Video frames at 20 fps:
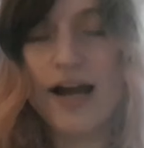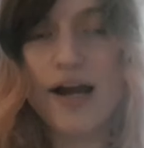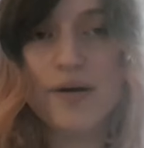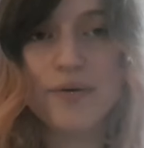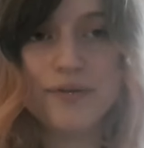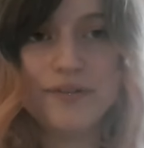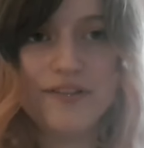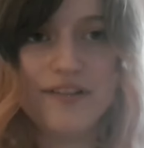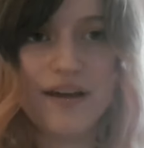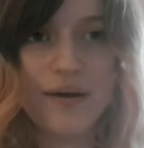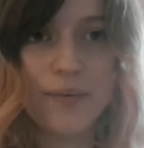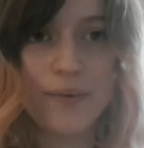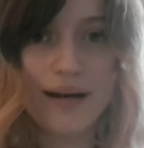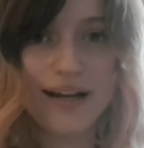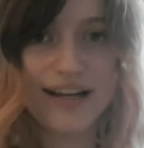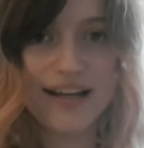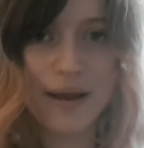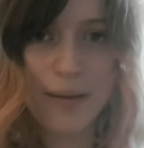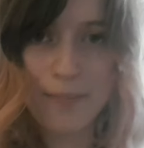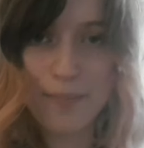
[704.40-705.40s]
I will do that when I
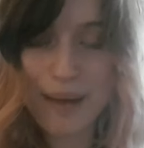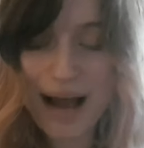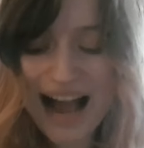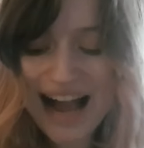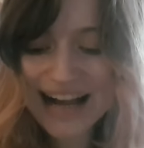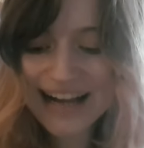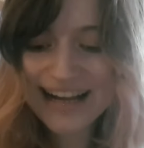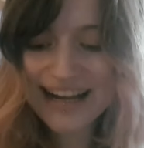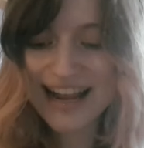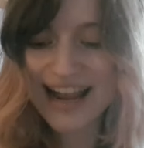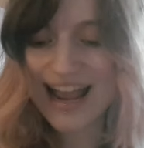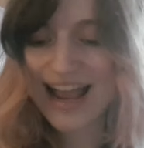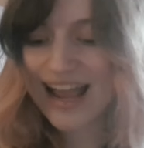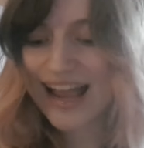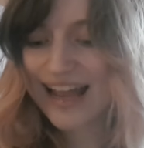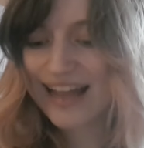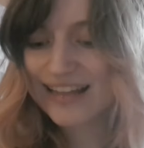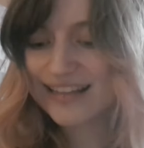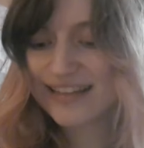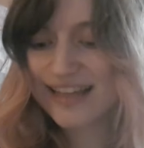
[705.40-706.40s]
get back,
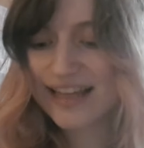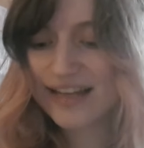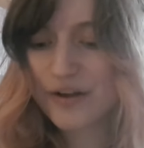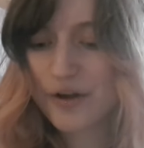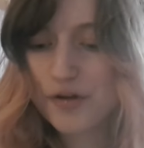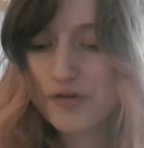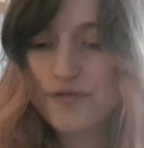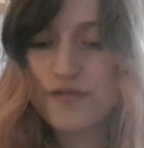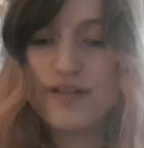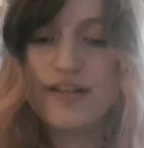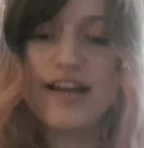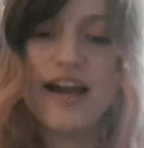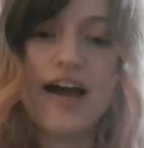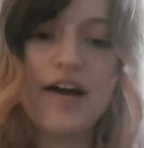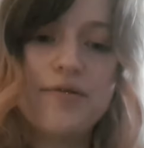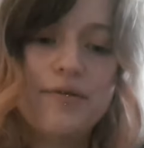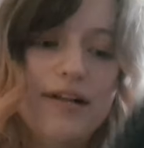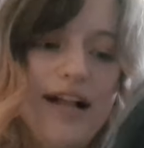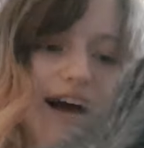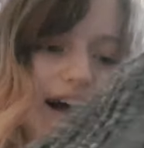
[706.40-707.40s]
and then hopefully I
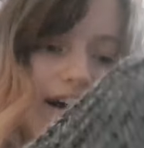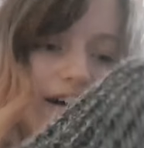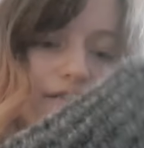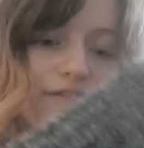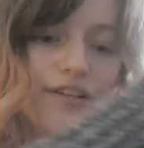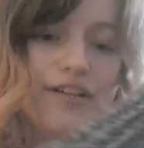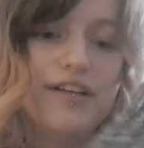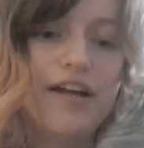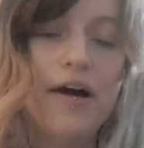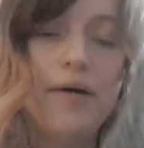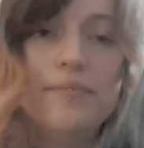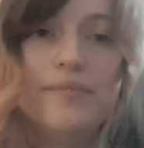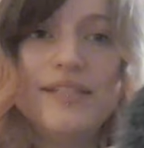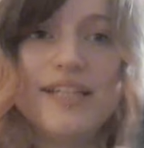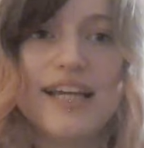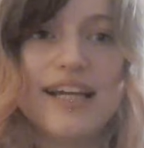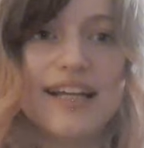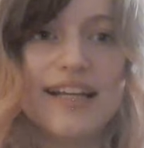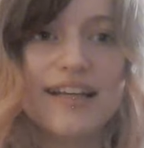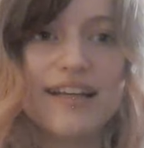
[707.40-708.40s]
will have an
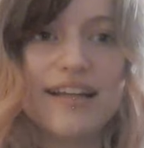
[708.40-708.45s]
update.